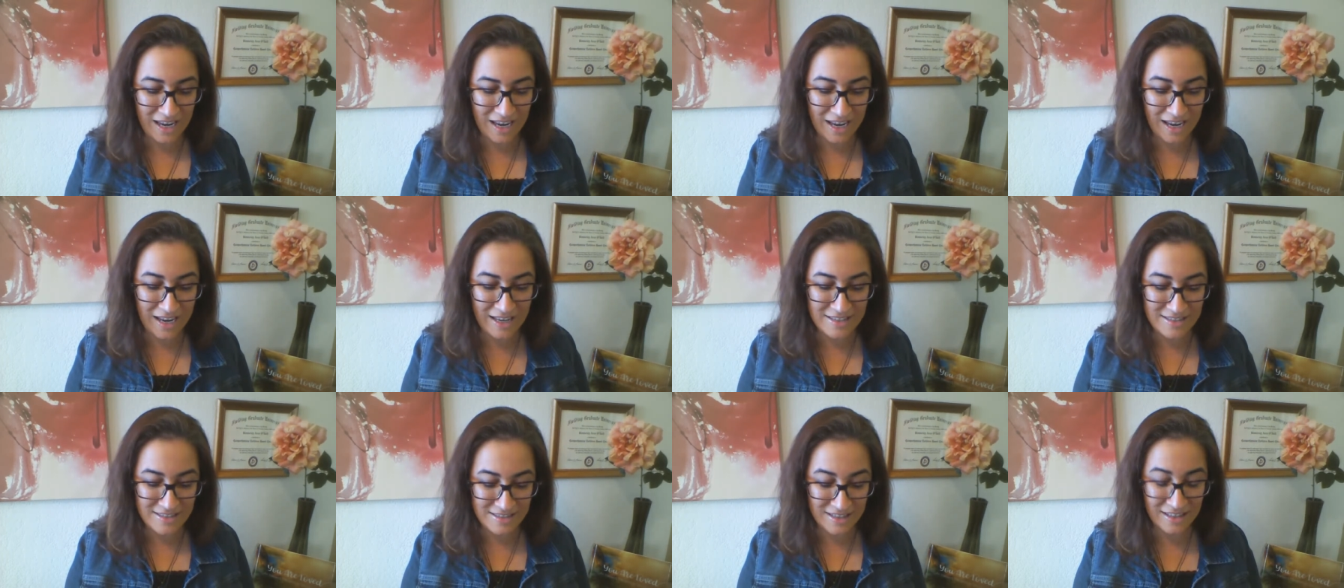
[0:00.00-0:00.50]

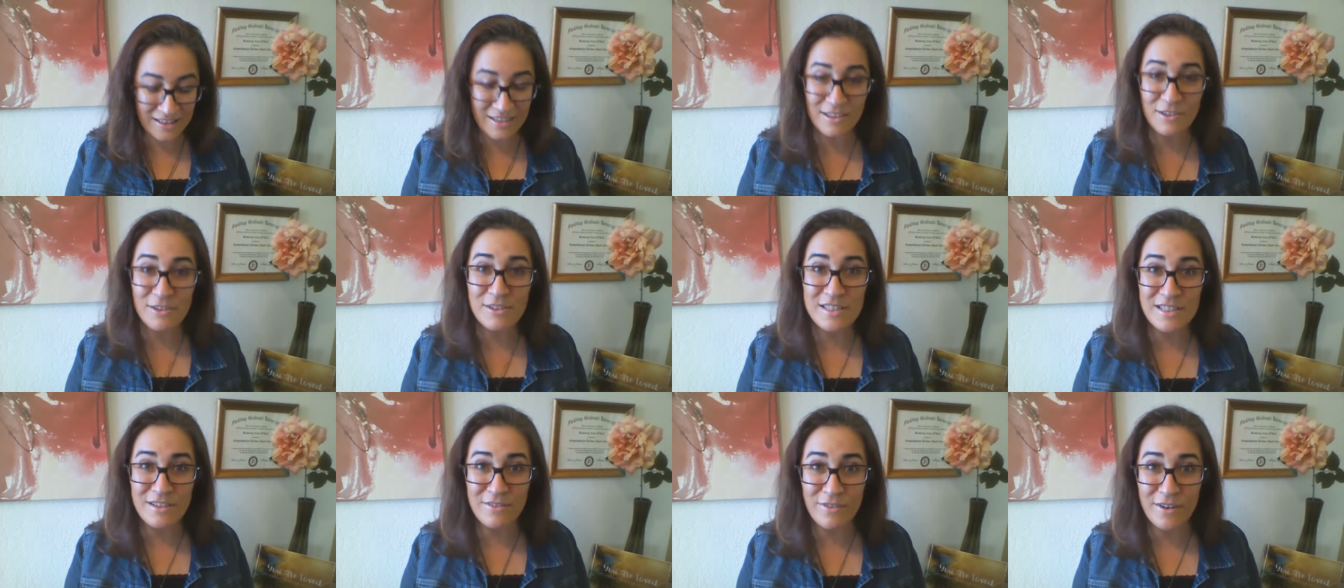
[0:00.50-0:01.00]
it's a
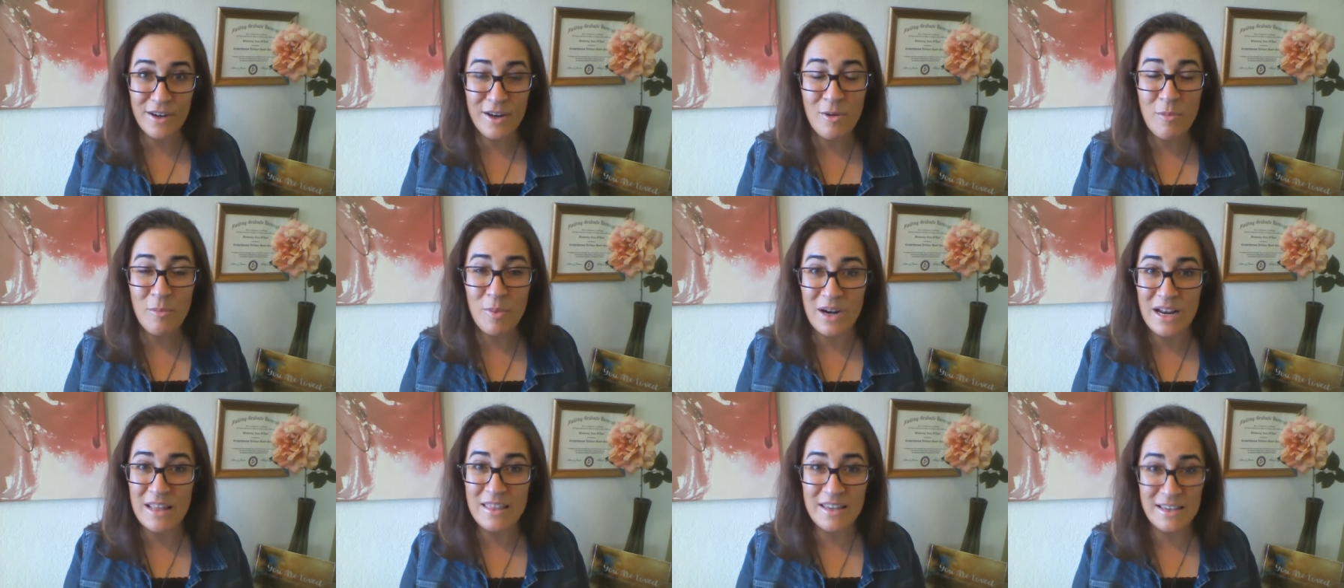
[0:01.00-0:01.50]
little different,
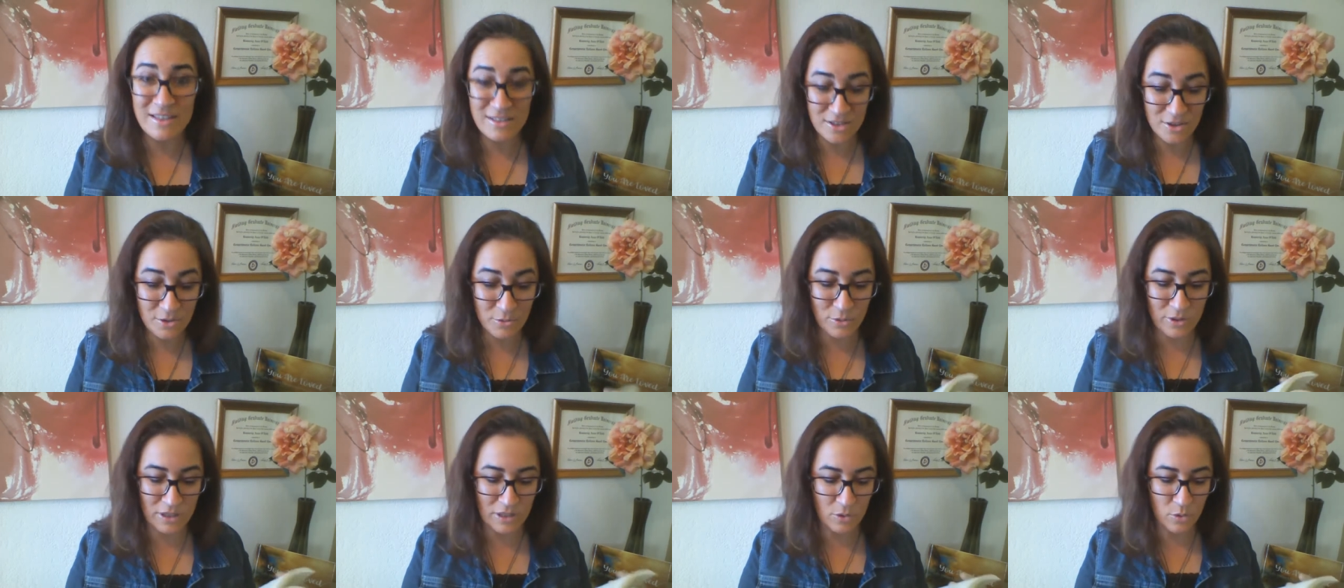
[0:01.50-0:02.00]
but I think it's
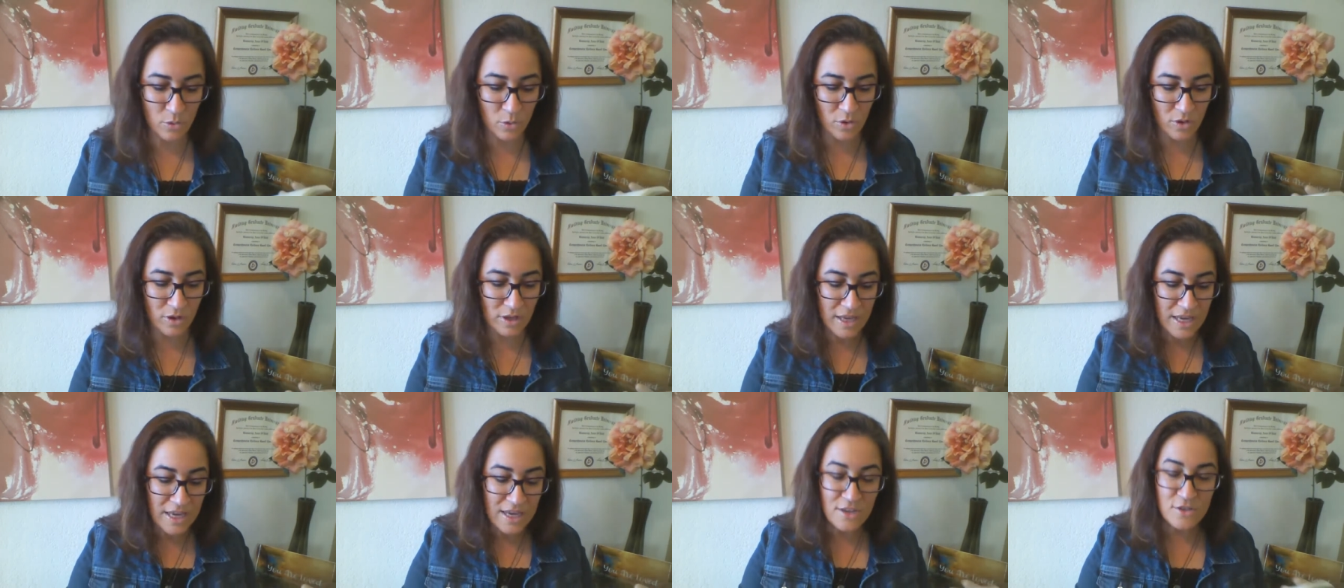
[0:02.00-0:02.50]
still really
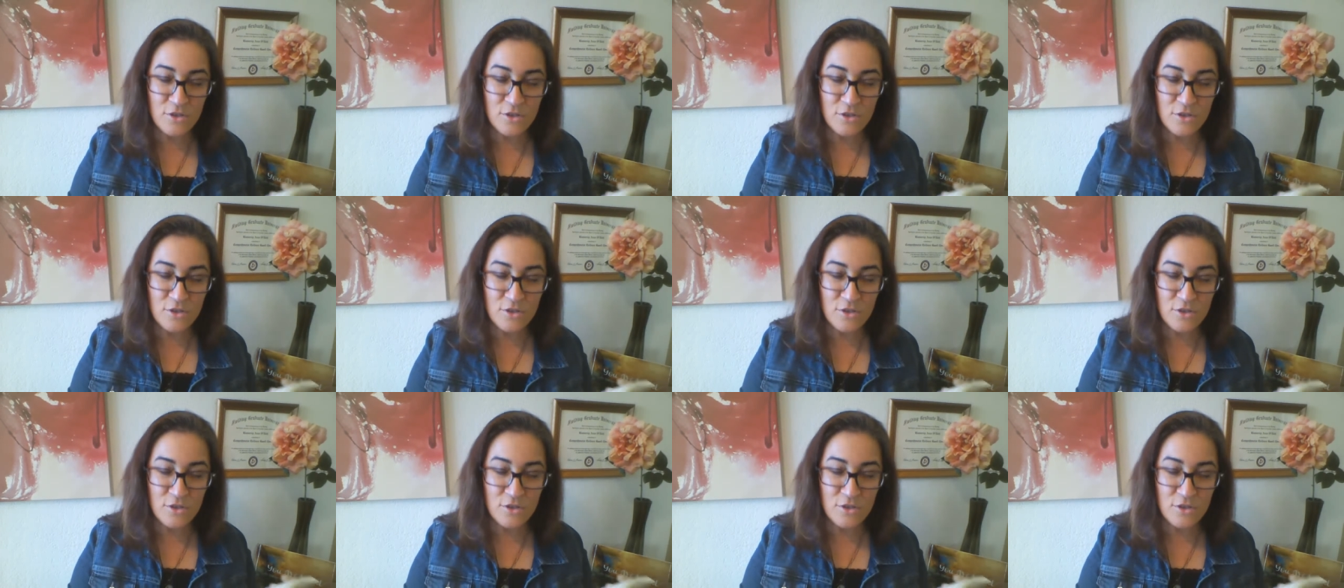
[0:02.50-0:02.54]
cool.